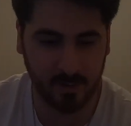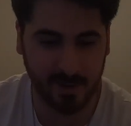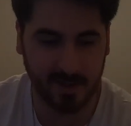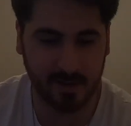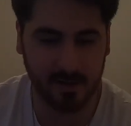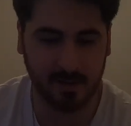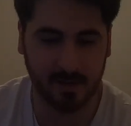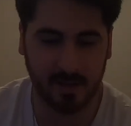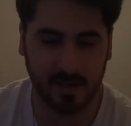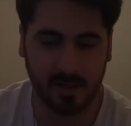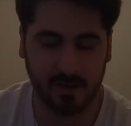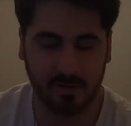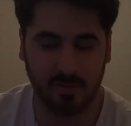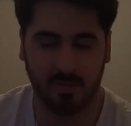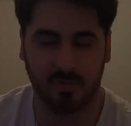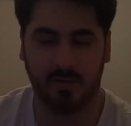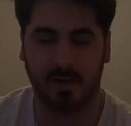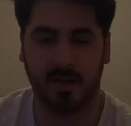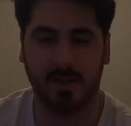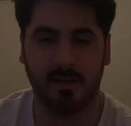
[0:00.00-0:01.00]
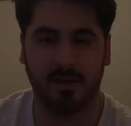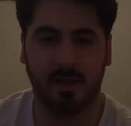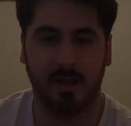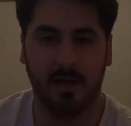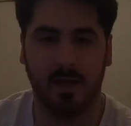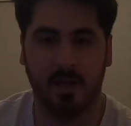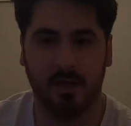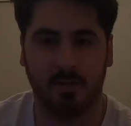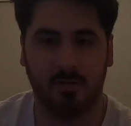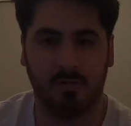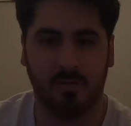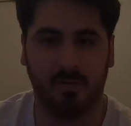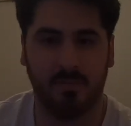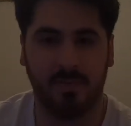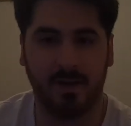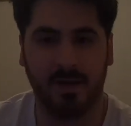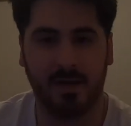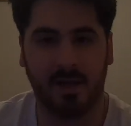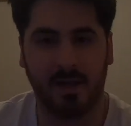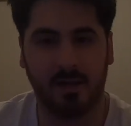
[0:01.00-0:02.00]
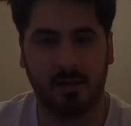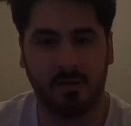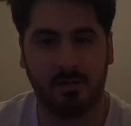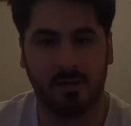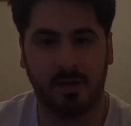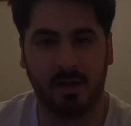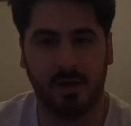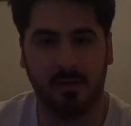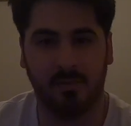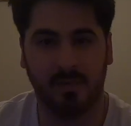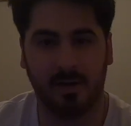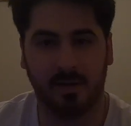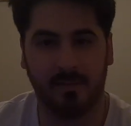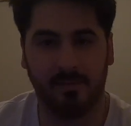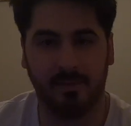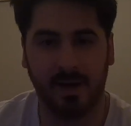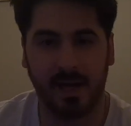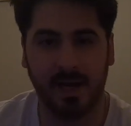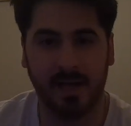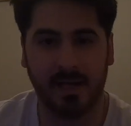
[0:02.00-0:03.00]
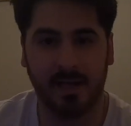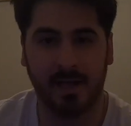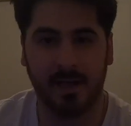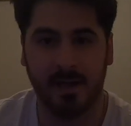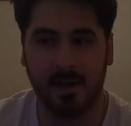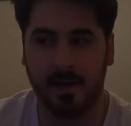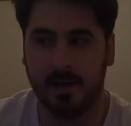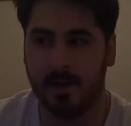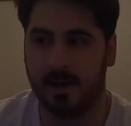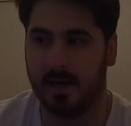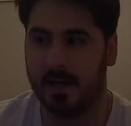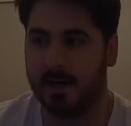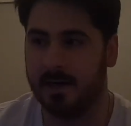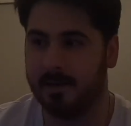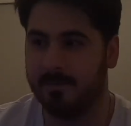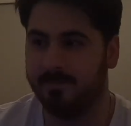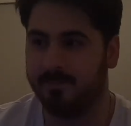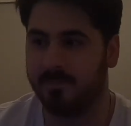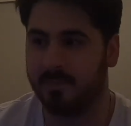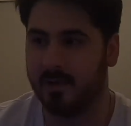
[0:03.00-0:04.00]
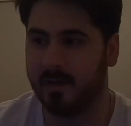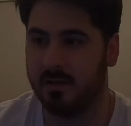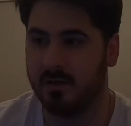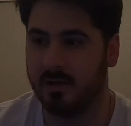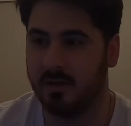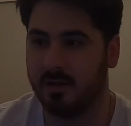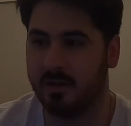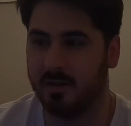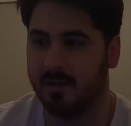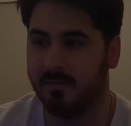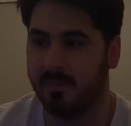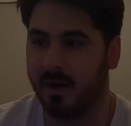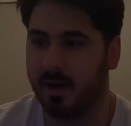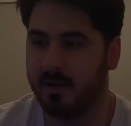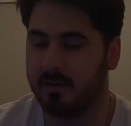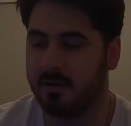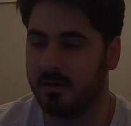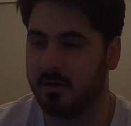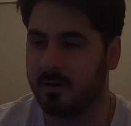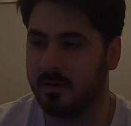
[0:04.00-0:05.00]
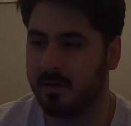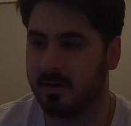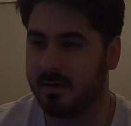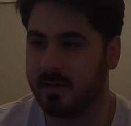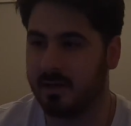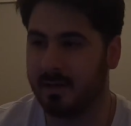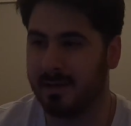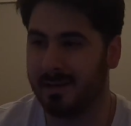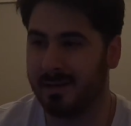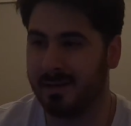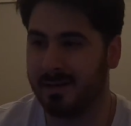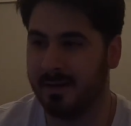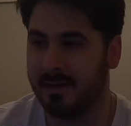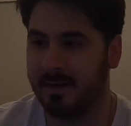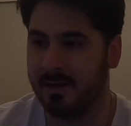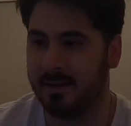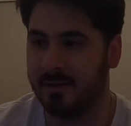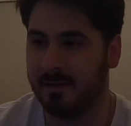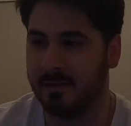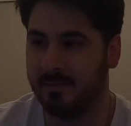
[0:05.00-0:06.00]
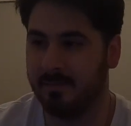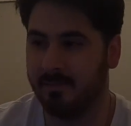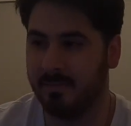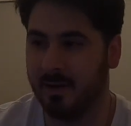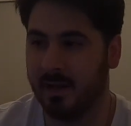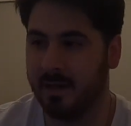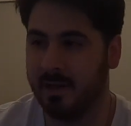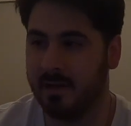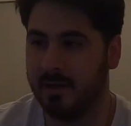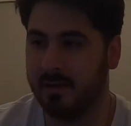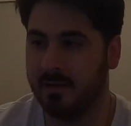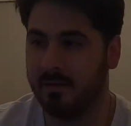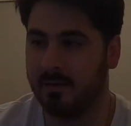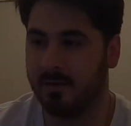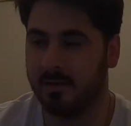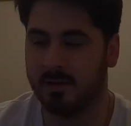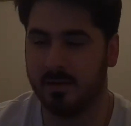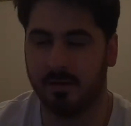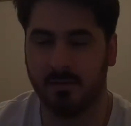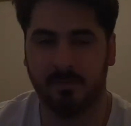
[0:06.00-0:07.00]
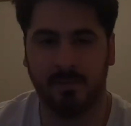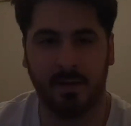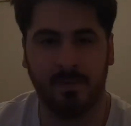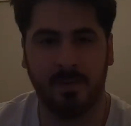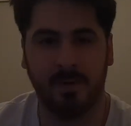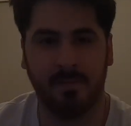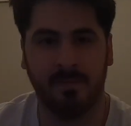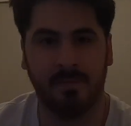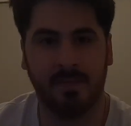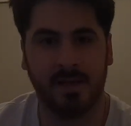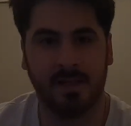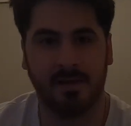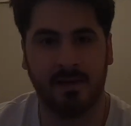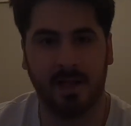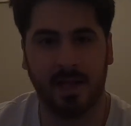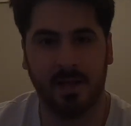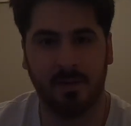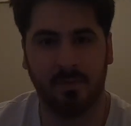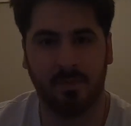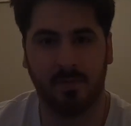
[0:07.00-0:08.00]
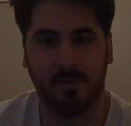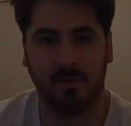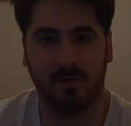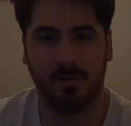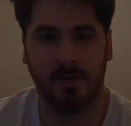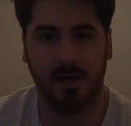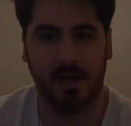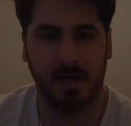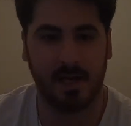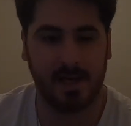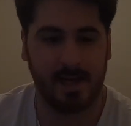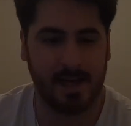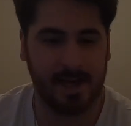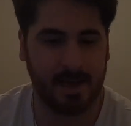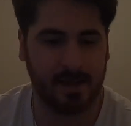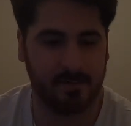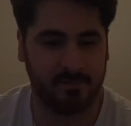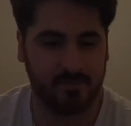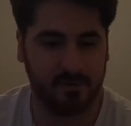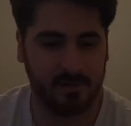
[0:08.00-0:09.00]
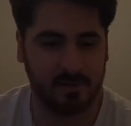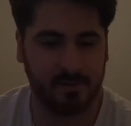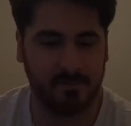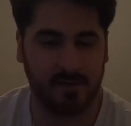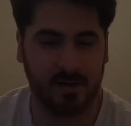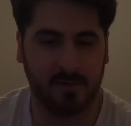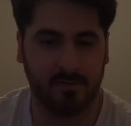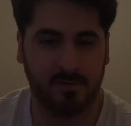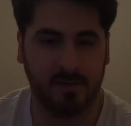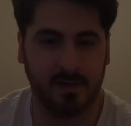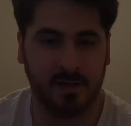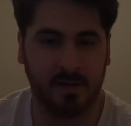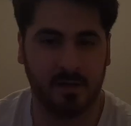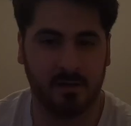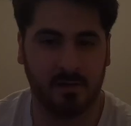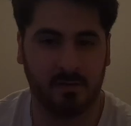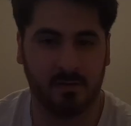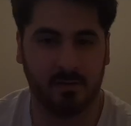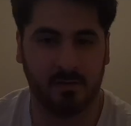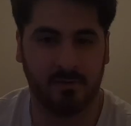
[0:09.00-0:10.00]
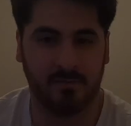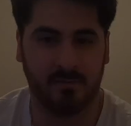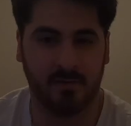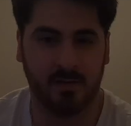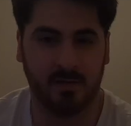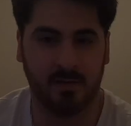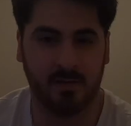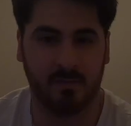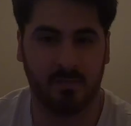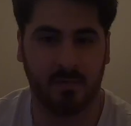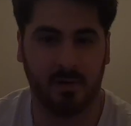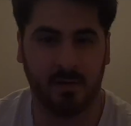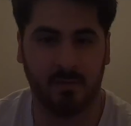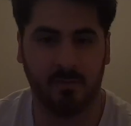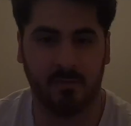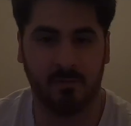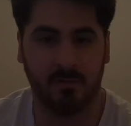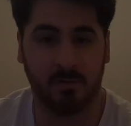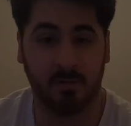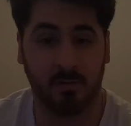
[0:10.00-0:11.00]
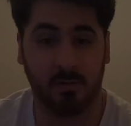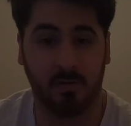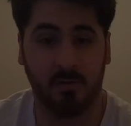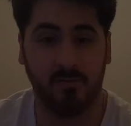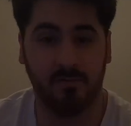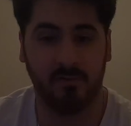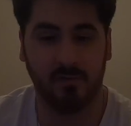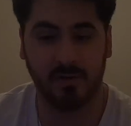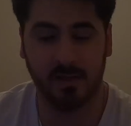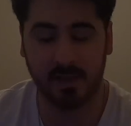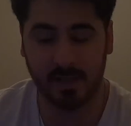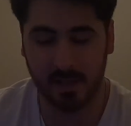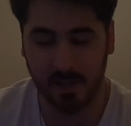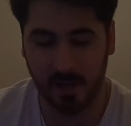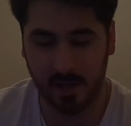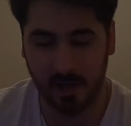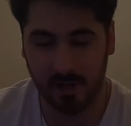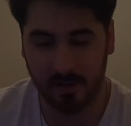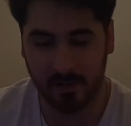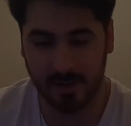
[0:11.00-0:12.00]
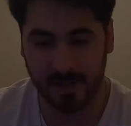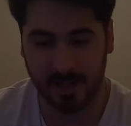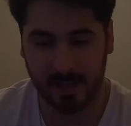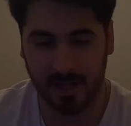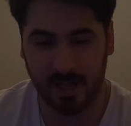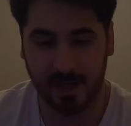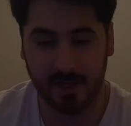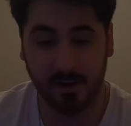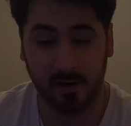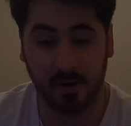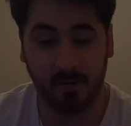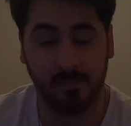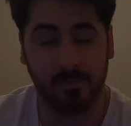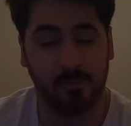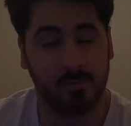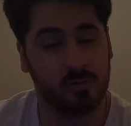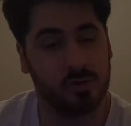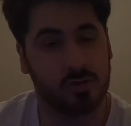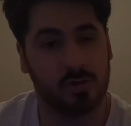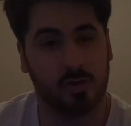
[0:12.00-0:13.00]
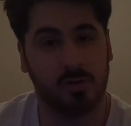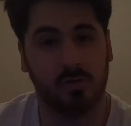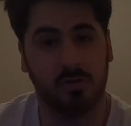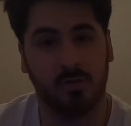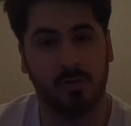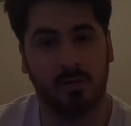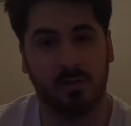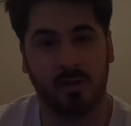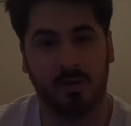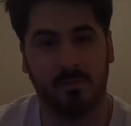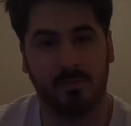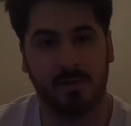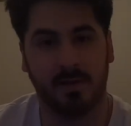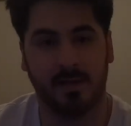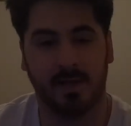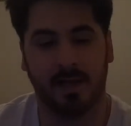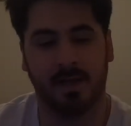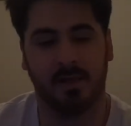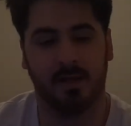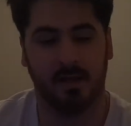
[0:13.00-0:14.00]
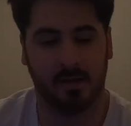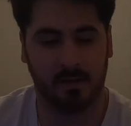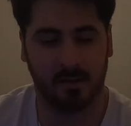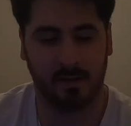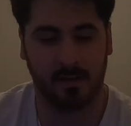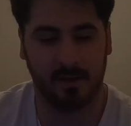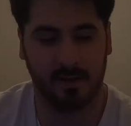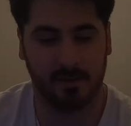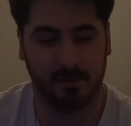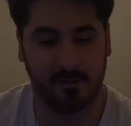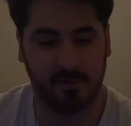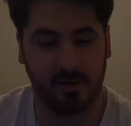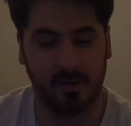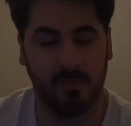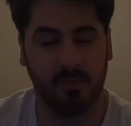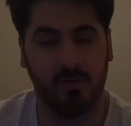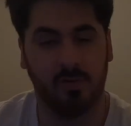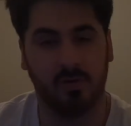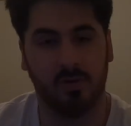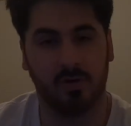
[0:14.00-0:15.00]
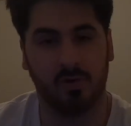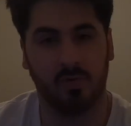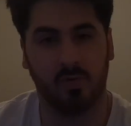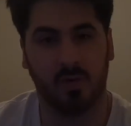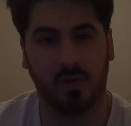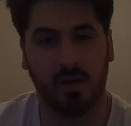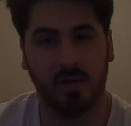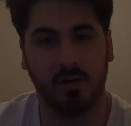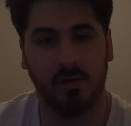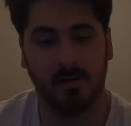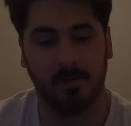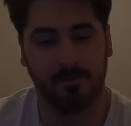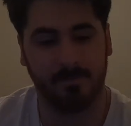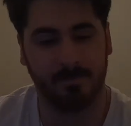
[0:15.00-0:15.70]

weeks to rest. So it'll be nice to see him come back. Since Ceballos is not playing until maybe mid-April, and Fede Valverde is also facing problems. So hopefully the lineup should look something like this: Thibaut Courtois,